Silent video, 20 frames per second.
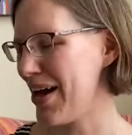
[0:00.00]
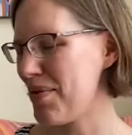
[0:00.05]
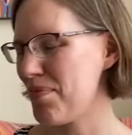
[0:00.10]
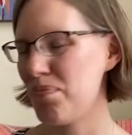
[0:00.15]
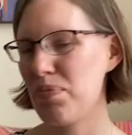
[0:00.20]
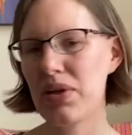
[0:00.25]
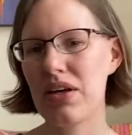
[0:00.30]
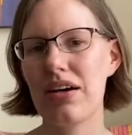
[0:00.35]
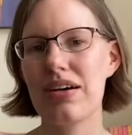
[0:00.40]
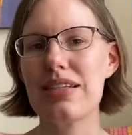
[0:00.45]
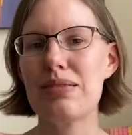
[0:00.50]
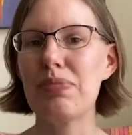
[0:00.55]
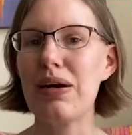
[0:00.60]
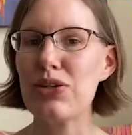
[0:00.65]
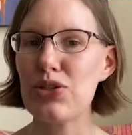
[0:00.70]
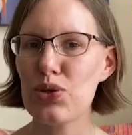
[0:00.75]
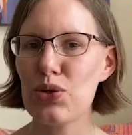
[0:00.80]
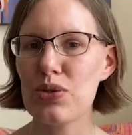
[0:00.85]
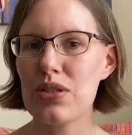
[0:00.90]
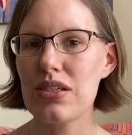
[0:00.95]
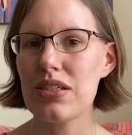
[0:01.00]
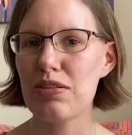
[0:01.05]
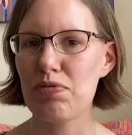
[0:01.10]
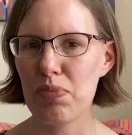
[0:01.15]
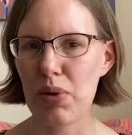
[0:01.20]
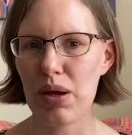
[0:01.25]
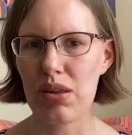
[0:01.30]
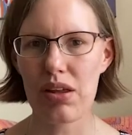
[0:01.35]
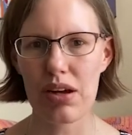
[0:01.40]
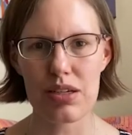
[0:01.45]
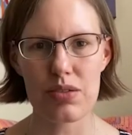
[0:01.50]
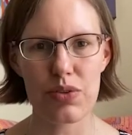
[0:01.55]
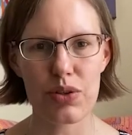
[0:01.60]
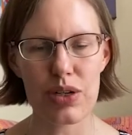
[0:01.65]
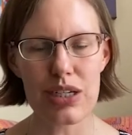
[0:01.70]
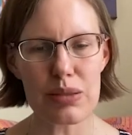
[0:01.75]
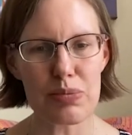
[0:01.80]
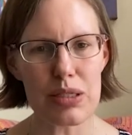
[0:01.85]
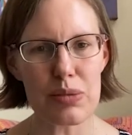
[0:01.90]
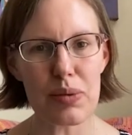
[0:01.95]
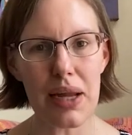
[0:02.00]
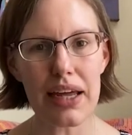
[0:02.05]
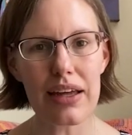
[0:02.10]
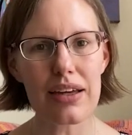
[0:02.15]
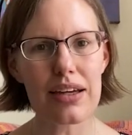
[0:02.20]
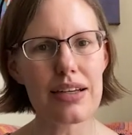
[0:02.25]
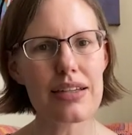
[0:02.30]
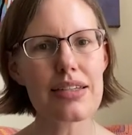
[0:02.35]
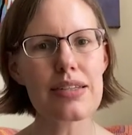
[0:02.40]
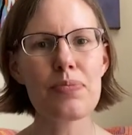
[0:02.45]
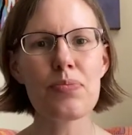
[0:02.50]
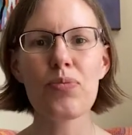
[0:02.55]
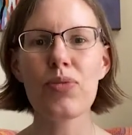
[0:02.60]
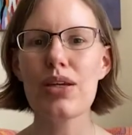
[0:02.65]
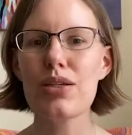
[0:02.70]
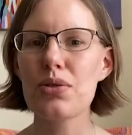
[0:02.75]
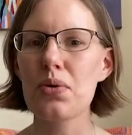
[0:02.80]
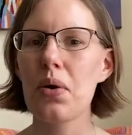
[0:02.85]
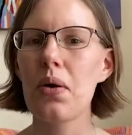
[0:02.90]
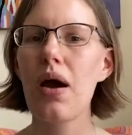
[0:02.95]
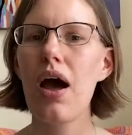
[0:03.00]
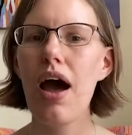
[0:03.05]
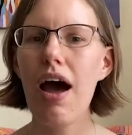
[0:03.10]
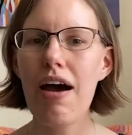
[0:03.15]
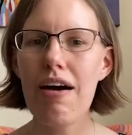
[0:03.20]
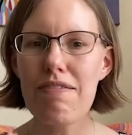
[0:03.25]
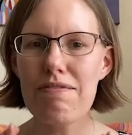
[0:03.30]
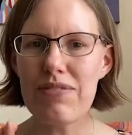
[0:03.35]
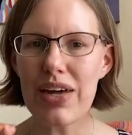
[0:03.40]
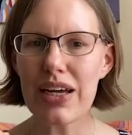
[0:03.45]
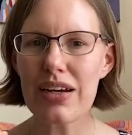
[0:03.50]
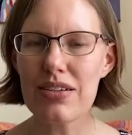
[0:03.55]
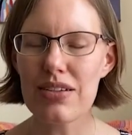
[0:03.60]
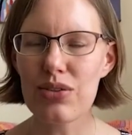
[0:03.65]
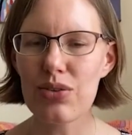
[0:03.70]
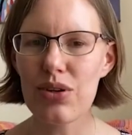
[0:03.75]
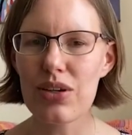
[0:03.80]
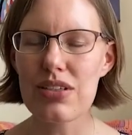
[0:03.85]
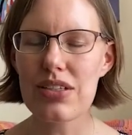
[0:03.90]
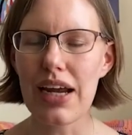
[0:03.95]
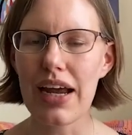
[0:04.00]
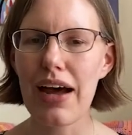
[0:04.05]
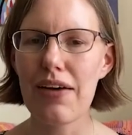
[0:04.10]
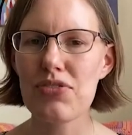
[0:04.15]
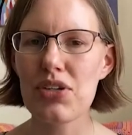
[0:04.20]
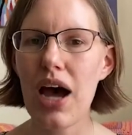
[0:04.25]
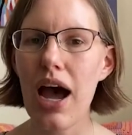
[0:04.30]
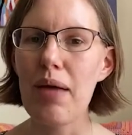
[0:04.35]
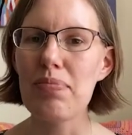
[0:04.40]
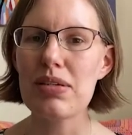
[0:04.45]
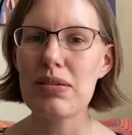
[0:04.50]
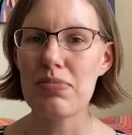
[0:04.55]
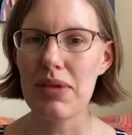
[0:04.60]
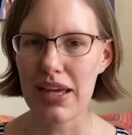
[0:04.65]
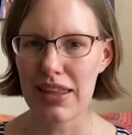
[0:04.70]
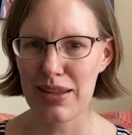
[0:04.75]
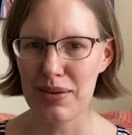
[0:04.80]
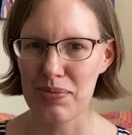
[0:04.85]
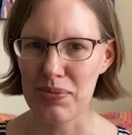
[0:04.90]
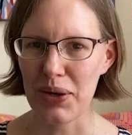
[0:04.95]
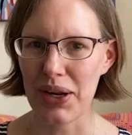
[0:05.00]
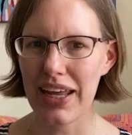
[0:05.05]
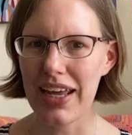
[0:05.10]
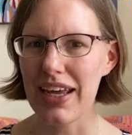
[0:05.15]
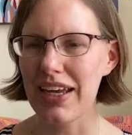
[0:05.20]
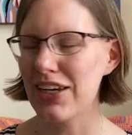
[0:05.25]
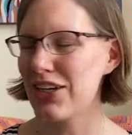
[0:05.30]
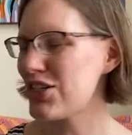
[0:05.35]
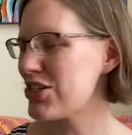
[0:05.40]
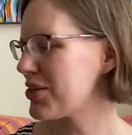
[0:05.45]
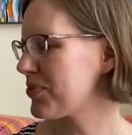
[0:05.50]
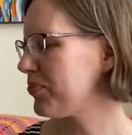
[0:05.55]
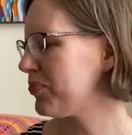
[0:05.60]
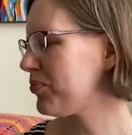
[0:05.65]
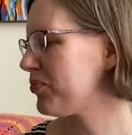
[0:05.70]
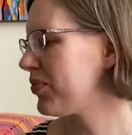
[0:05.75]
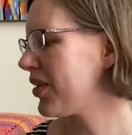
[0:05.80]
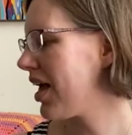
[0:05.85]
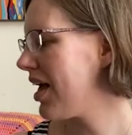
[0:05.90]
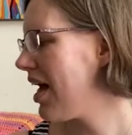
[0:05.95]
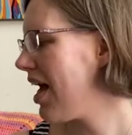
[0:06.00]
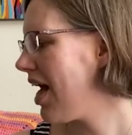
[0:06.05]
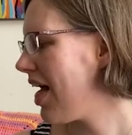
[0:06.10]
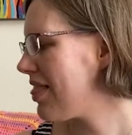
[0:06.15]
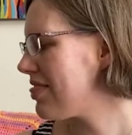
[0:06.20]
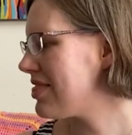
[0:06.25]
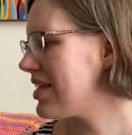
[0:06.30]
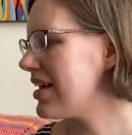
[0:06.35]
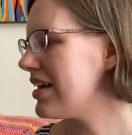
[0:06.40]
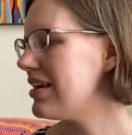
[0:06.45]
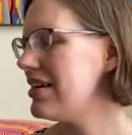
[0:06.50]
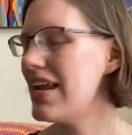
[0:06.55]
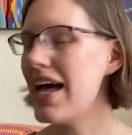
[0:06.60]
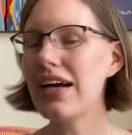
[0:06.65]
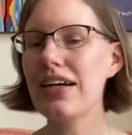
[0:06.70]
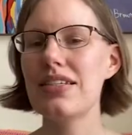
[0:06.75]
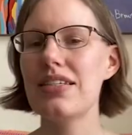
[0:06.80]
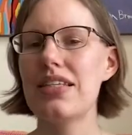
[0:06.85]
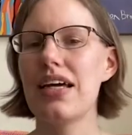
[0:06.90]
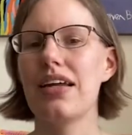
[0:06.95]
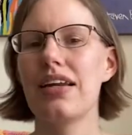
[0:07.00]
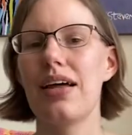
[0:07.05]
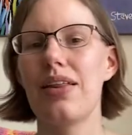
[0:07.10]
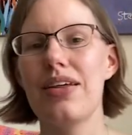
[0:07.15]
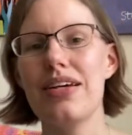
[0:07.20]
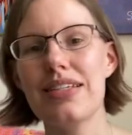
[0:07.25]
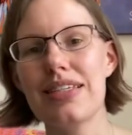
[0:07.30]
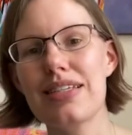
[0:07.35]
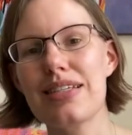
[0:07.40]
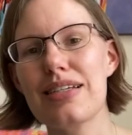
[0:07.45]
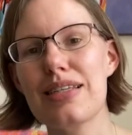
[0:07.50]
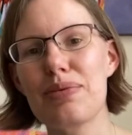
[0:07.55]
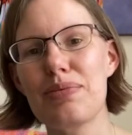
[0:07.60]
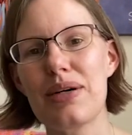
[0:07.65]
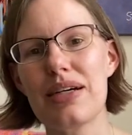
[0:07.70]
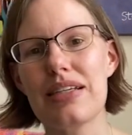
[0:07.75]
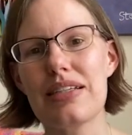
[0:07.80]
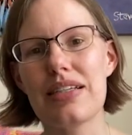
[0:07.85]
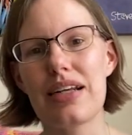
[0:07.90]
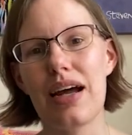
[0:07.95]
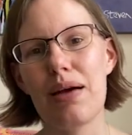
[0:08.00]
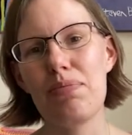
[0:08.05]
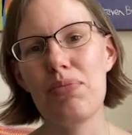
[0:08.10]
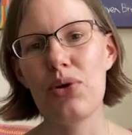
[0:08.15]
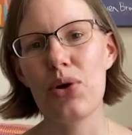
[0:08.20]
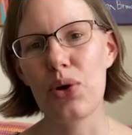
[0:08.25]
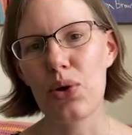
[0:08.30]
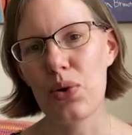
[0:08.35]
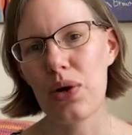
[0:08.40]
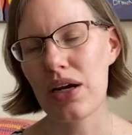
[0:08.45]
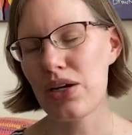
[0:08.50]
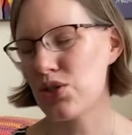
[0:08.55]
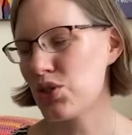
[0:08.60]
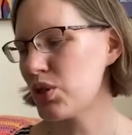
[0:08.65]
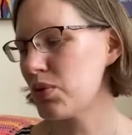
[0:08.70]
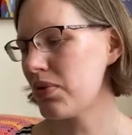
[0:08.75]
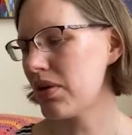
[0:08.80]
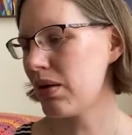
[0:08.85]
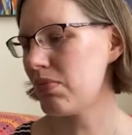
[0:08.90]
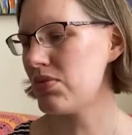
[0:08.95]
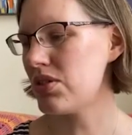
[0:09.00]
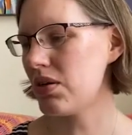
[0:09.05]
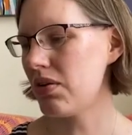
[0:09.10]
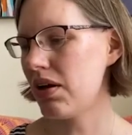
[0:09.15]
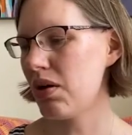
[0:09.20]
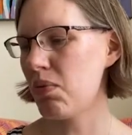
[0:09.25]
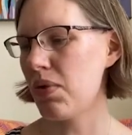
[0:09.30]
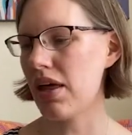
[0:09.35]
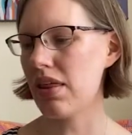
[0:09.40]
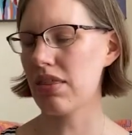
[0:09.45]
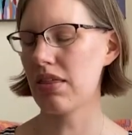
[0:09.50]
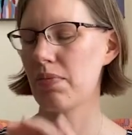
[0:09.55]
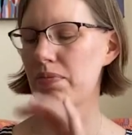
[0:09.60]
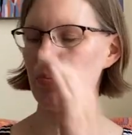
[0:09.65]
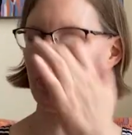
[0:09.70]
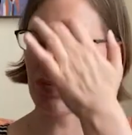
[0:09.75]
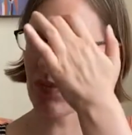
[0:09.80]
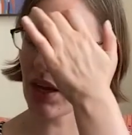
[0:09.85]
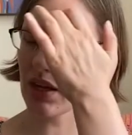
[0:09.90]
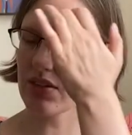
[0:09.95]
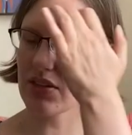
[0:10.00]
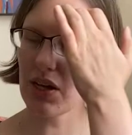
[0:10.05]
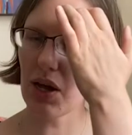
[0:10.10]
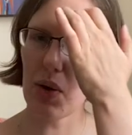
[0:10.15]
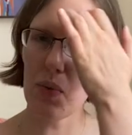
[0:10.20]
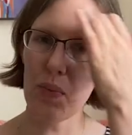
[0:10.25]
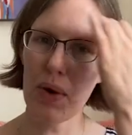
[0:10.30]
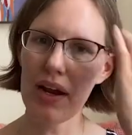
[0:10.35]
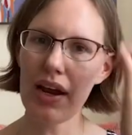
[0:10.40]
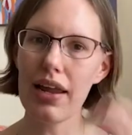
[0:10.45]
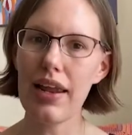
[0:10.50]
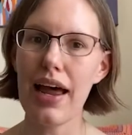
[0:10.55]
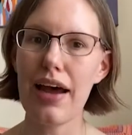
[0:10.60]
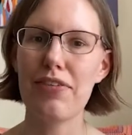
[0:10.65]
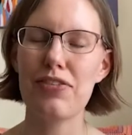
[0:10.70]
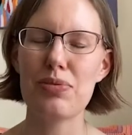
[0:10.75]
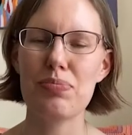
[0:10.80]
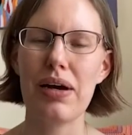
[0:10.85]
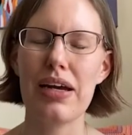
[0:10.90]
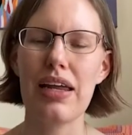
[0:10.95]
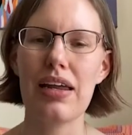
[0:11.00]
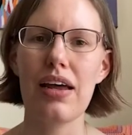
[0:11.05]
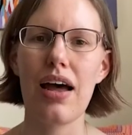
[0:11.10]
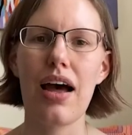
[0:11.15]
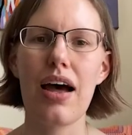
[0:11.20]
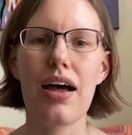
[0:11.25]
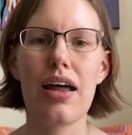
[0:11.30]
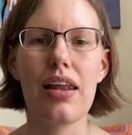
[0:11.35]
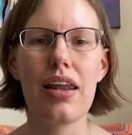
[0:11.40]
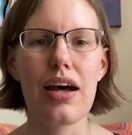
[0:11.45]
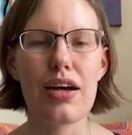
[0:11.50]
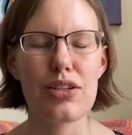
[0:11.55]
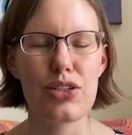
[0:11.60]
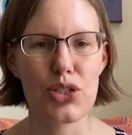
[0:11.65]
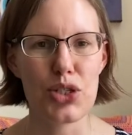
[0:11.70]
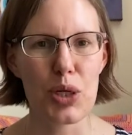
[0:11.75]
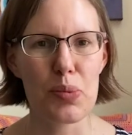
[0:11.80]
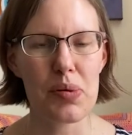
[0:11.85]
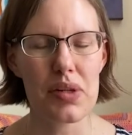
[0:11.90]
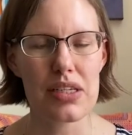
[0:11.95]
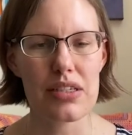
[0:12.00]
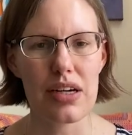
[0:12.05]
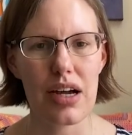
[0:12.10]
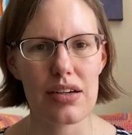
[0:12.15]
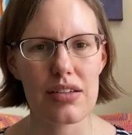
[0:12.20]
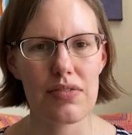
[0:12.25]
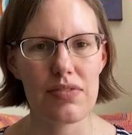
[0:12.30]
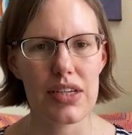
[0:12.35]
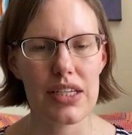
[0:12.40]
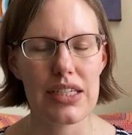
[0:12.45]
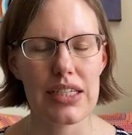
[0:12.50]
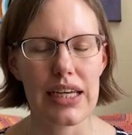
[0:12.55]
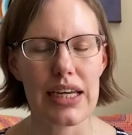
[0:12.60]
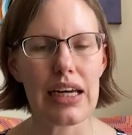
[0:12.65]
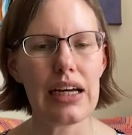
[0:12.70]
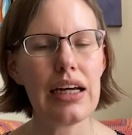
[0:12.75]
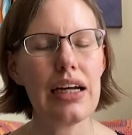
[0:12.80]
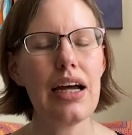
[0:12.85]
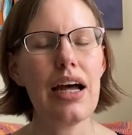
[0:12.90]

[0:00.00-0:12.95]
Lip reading: because my daughters have both asked for Christmas blankets. So fingers crossed I have time to make them one each. The next thing, now these are the ones that I'm not quite sure what I'm doing with. So when I left my last job at the start of this year,